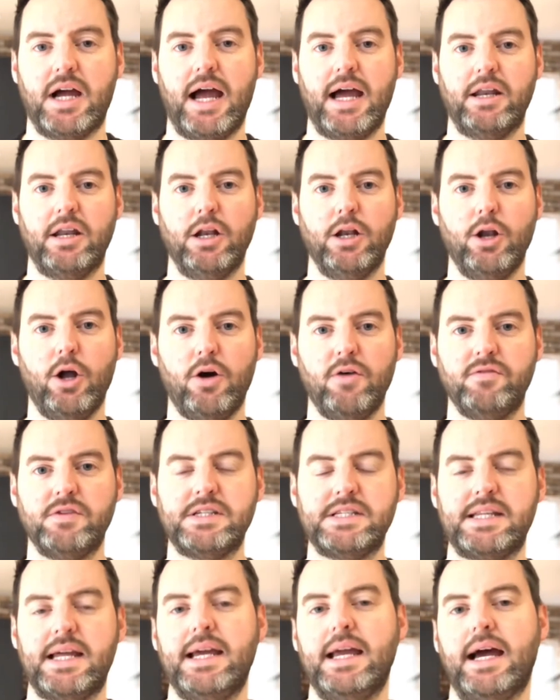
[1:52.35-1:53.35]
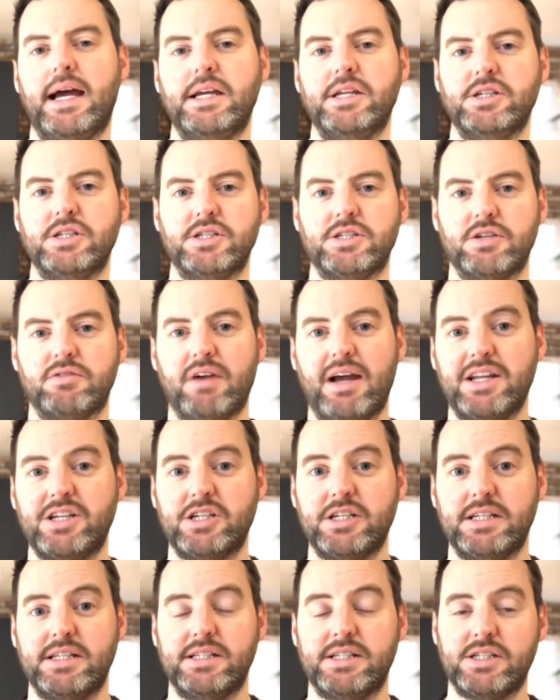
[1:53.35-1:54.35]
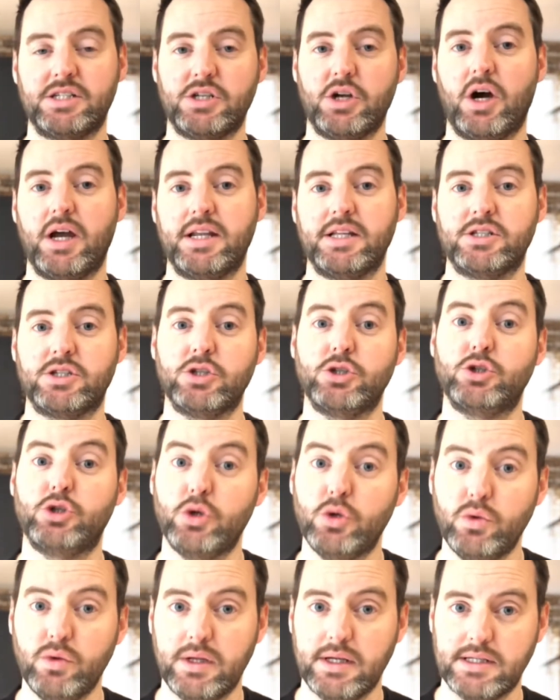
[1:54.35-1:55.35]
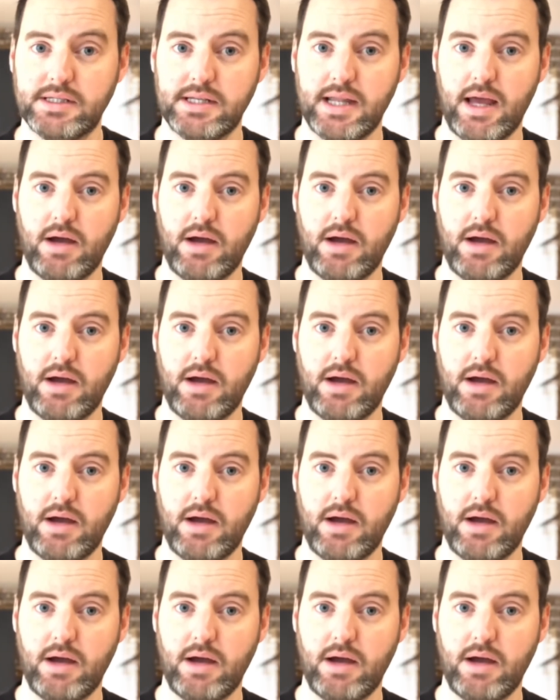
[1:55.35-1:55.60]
and a lot of estate agents are actually decided to do this now.